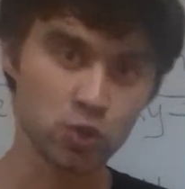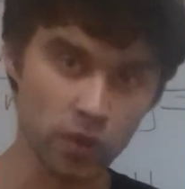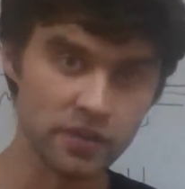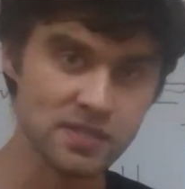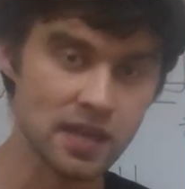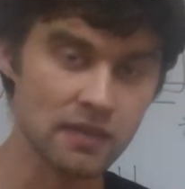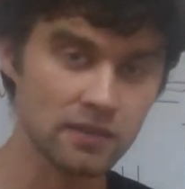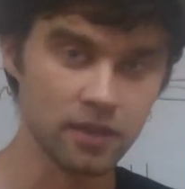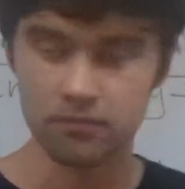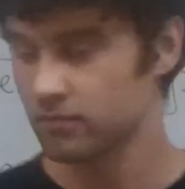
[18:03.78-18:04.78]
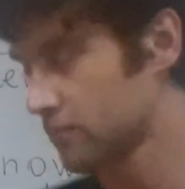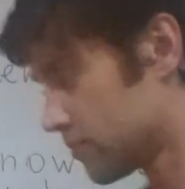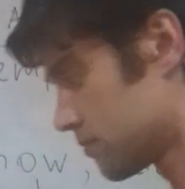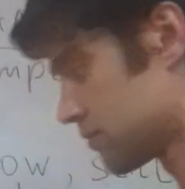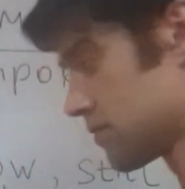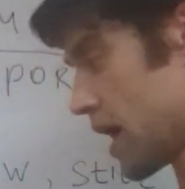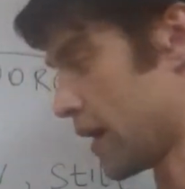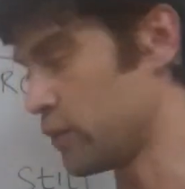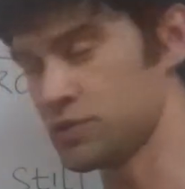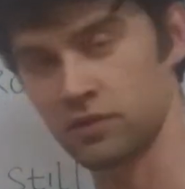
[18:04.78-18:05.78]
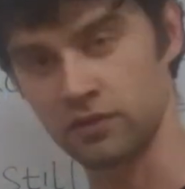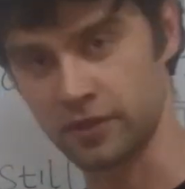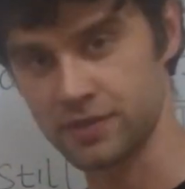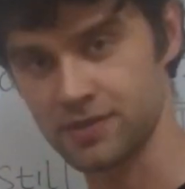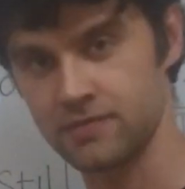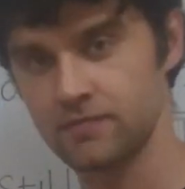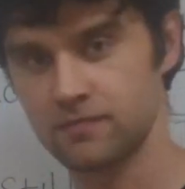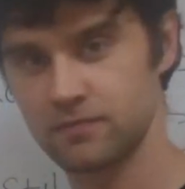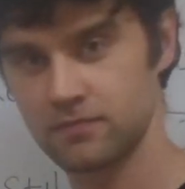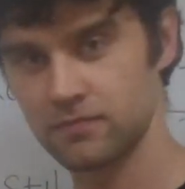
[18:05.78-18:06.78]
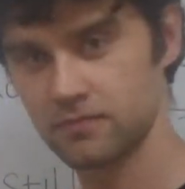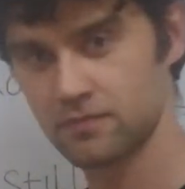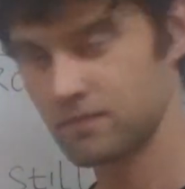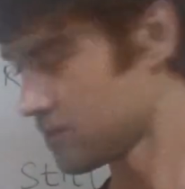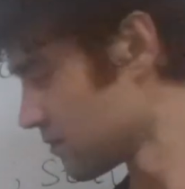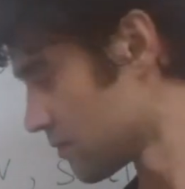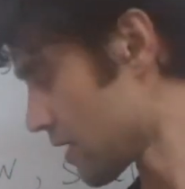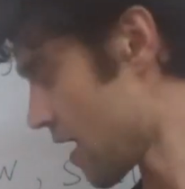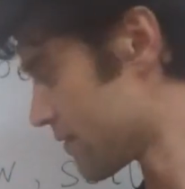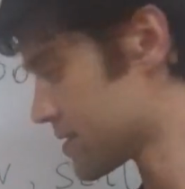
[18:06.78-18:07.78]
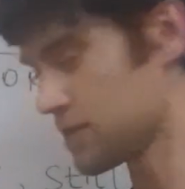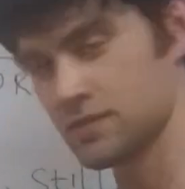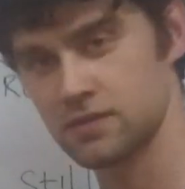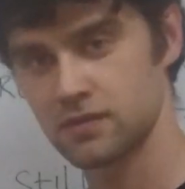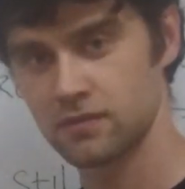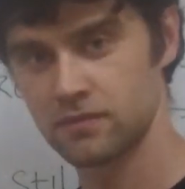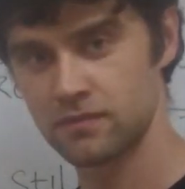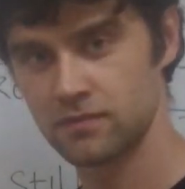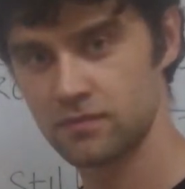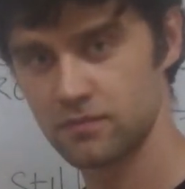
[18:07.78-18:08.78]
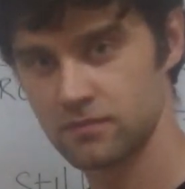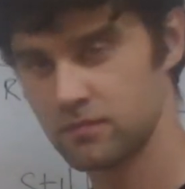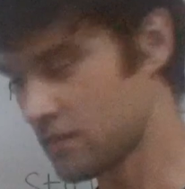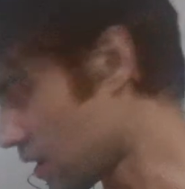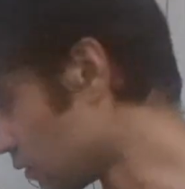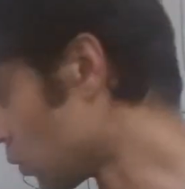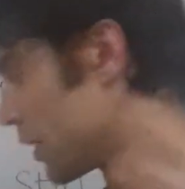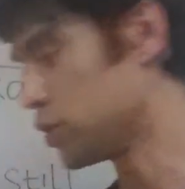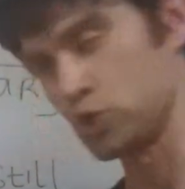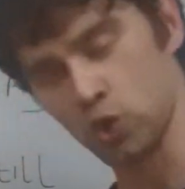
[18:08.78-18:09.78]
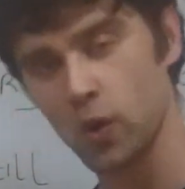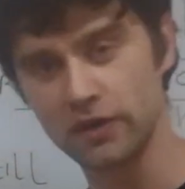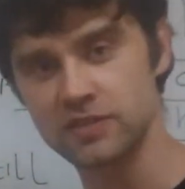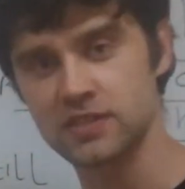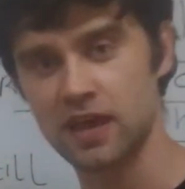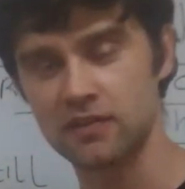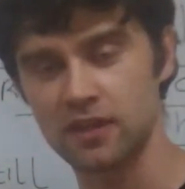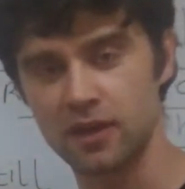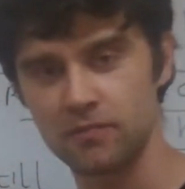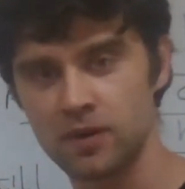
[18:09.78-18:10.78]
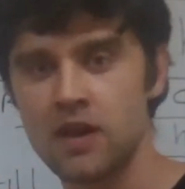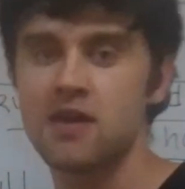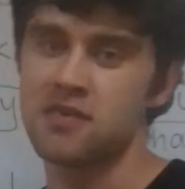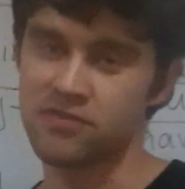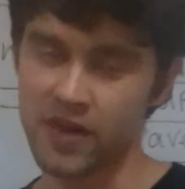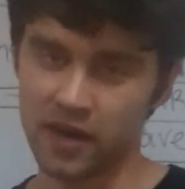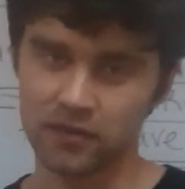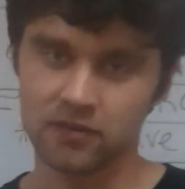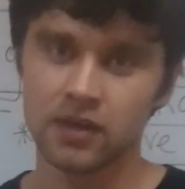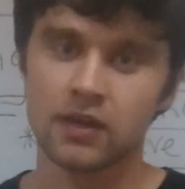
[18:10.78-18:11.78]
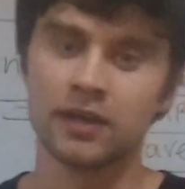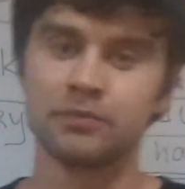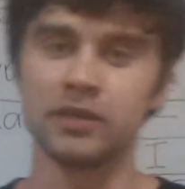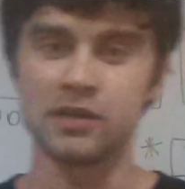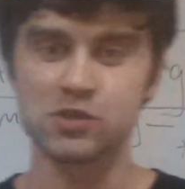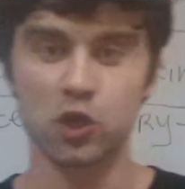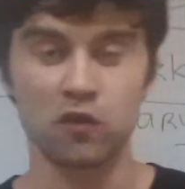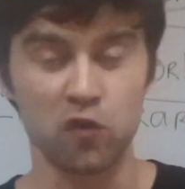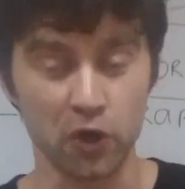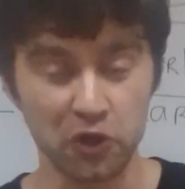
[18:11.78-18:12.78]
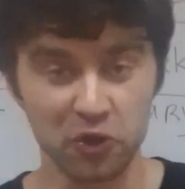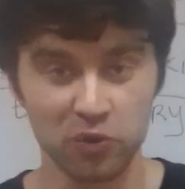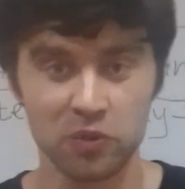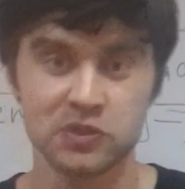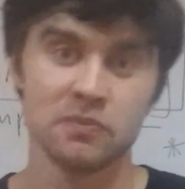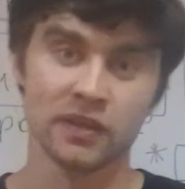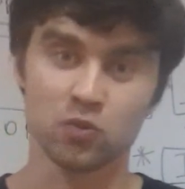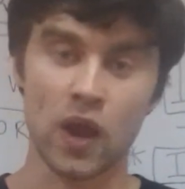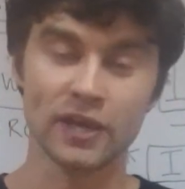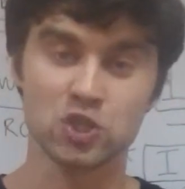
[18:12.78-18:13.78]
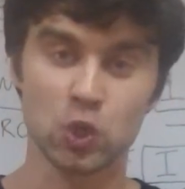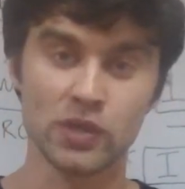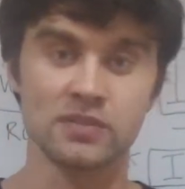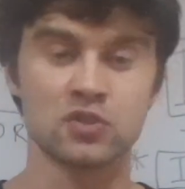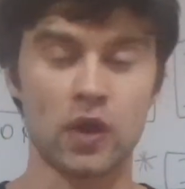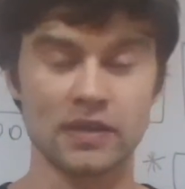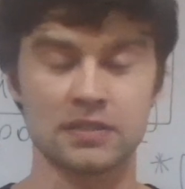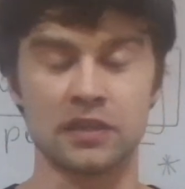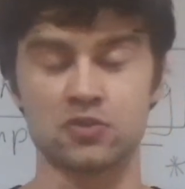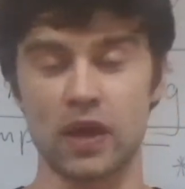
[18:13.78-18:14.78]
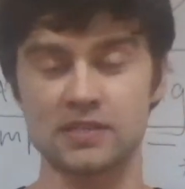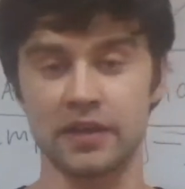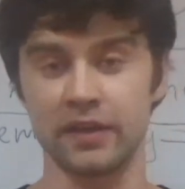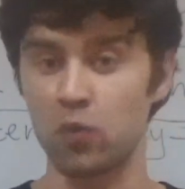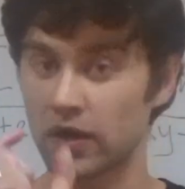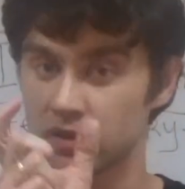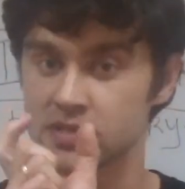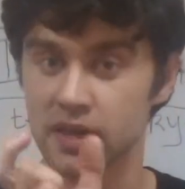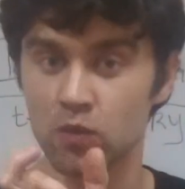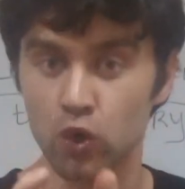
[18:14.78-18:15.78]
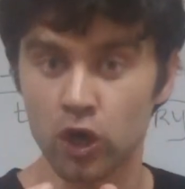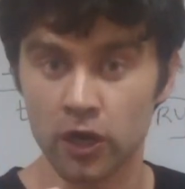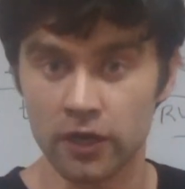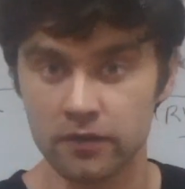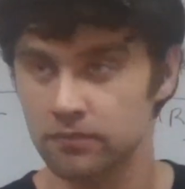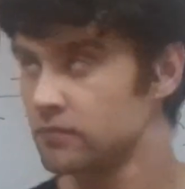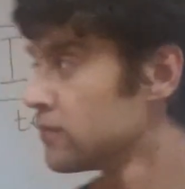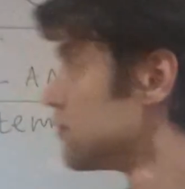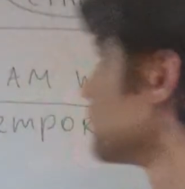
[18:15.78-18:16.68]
you do understand them, I'm using this emphasis. When you do understand them, then it'll be easier for you to make the right choice in translating one and the same word,